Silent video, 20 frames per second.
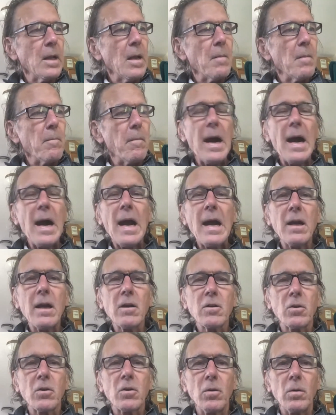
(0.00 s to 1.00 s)
My
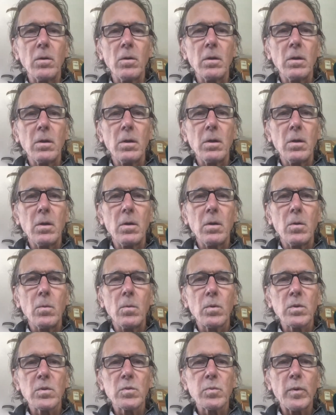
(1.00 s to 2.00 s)
uncle
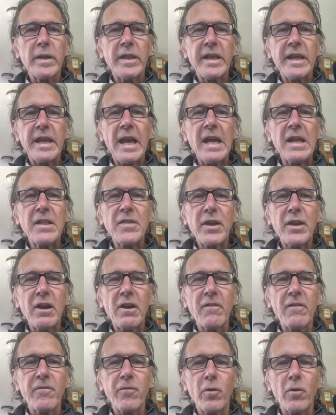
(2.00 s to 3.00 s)
was with the 8th Air
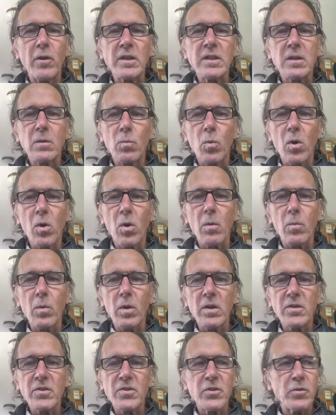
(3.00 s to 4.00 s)
Force in World
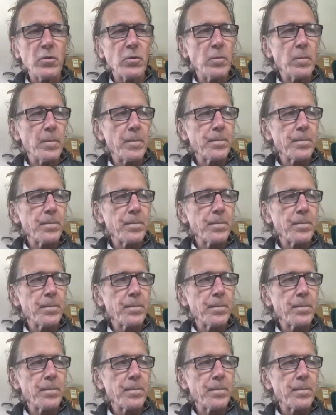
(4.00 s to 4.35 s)
War II.